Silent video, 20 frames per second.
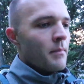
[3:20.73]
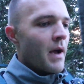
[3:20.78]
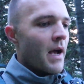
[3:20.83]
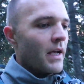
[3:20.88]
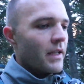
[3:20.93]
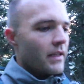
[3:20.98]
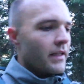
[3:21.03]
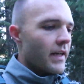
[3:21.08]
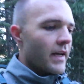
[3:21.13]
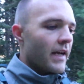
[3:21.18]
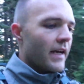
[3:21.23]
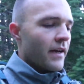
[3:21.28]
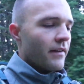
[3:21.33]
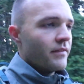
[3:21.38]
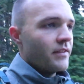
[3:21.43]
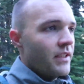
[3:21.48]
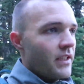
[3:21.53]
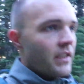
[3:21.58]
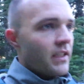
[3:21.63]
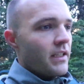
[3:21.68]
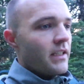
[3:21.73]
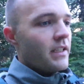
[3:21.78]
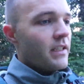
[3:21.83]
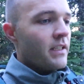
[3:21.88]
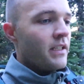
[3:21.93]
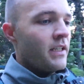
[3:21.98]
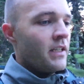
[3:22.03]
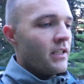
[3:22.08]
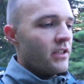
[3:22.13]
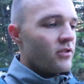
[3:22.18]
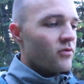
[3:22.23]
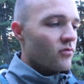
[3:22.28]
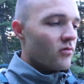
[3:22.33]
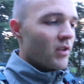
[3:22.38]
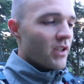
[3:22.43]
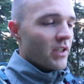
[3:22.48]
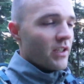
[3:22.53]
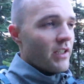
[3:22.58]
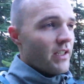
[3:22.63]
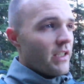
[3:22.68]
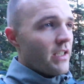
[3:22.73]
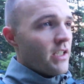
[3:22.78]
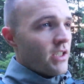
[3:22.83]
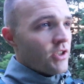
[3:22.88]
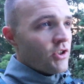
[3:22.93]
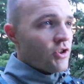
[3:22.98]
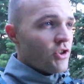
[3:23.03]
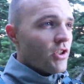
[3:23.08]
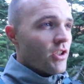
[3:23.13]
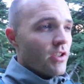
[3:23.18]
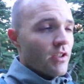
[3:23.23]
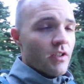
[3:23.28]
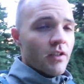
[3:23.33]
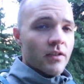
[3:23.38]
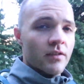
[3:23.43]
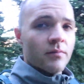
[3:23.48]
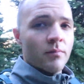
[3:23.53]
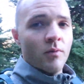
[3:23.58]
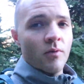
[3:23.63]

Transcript: Mile and a half done. It's really chilly this